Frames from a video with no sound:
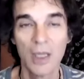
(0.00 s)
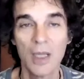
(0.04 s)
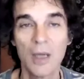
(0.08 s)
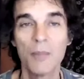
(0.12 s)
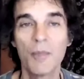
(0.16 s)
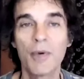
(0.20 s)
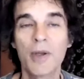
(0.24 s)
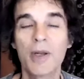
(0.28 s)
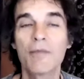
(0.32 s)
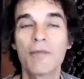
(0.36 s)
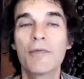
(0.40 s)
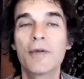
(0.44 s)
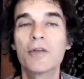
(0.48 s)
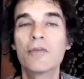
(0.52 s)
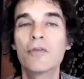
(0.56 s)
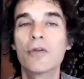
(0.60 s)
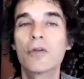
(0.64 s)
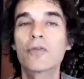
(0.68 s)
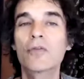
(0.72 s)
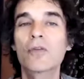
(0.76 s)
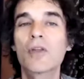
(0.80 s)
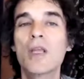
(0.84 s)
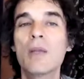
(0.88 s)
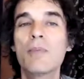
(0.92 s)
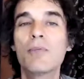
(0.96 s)
But if it
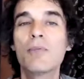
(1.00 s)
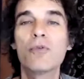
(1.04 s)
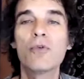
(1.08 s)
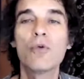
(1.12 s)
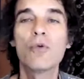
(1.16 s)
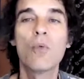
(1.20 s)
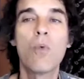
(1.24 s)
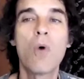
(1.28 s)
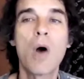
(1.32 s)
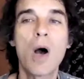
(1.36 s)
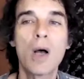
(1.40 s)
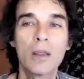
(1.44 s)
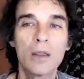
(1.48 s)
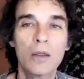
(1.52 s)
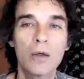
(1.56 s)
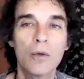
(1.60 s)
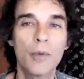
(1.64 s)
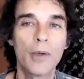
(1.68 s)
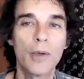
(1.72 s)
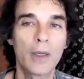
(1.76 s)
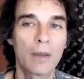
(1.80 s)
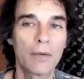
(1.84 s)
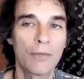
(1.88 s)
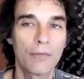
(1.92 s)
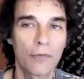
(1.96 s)
just keeps you
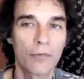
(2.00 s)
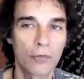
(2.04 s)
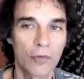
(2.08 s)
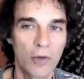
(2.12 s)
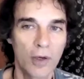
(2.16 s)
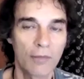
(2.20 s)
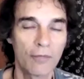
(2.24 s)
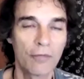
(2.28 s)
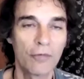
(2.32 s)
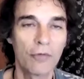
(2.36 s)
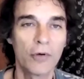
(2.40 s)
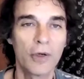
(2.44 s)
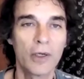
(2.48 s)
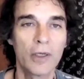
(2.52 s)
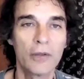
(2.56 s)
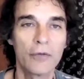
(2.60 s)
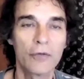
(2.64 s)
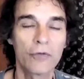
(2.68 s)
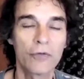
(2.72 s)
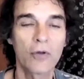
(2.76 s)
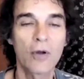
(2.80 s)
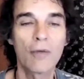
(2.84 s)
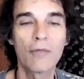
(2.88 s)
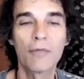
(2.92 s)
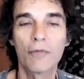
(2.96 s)
wallowing forever in
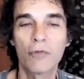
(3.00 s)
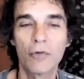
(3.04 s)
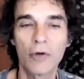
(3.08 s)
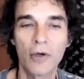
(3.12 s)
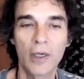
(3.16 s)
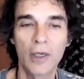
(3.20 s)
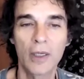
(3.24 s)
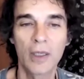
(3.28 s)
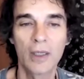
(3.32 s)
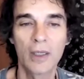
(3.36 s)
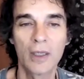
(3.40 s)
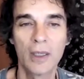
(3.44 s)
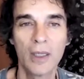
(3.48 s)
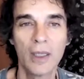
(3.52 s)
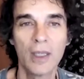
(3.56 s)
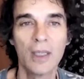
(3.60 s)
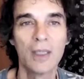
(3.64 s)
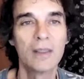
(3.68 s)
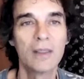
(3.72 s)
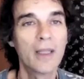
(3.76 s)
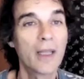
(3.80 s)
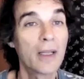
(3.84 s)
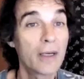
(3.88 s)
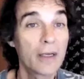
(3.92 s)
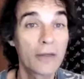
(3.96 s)
suffering,
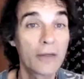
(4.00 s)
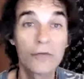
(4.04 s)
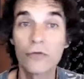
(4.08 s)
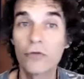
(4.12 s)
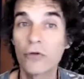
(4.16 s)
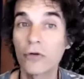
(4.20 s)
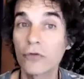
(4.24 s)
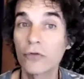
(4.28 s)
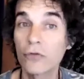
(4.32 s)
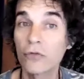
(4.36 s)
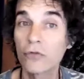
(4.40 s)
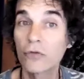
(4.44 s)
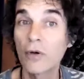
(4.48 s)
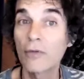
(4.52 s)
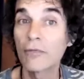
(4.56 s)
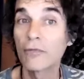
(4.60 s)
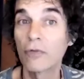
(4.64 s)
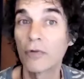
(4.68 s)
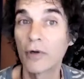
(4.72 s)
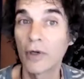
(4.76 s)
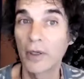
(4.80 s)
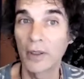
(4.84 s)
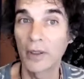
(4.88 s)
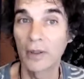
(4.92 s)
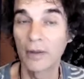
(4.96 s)
then it's just
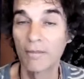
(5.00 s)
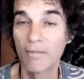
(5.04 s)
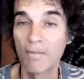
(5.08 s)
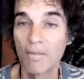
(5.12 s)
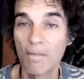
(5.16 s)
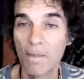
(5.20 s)
suffering.